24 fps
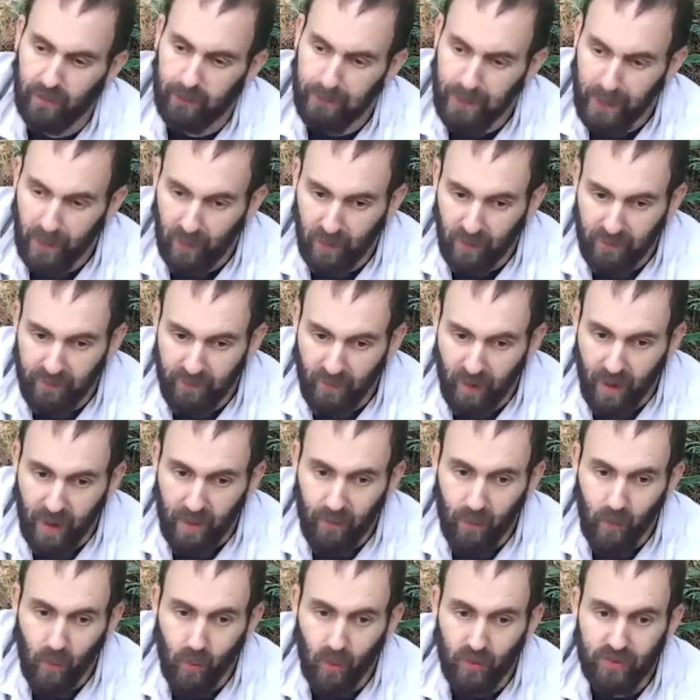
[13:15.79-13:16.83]
purifying
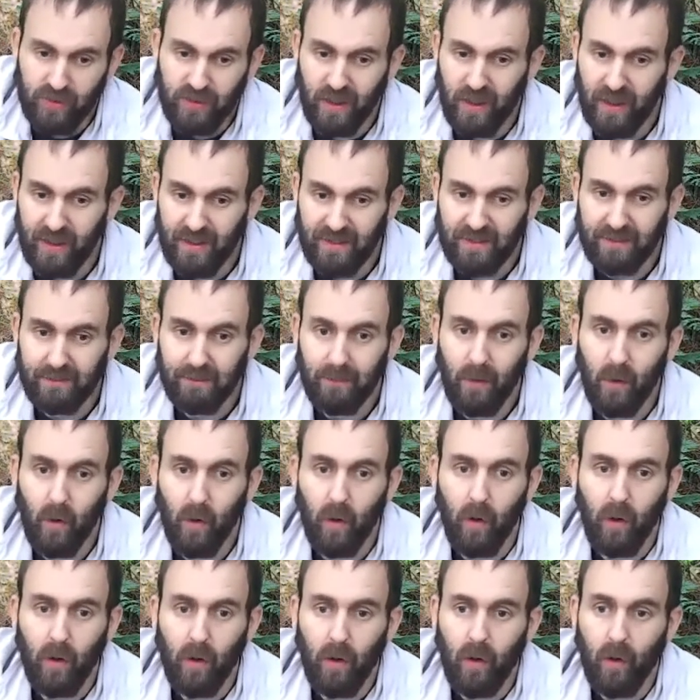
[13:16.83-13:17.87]
water,
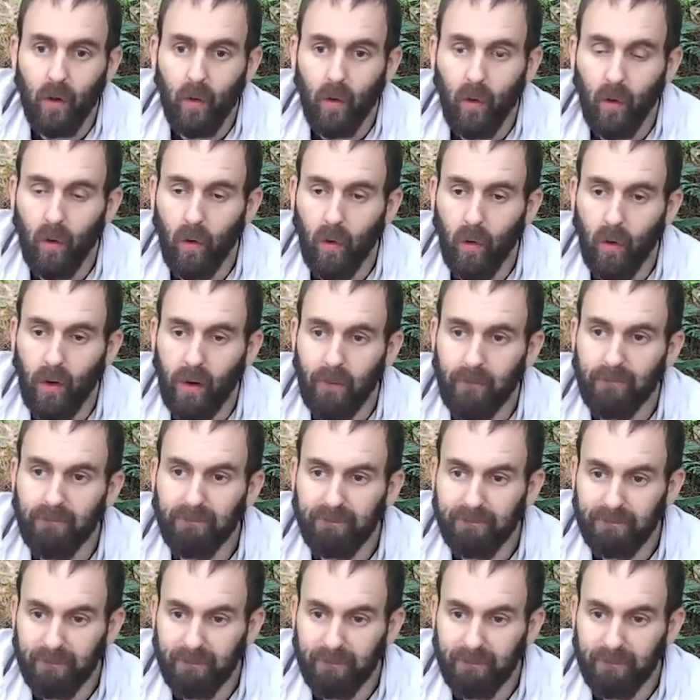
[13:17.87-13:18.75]
or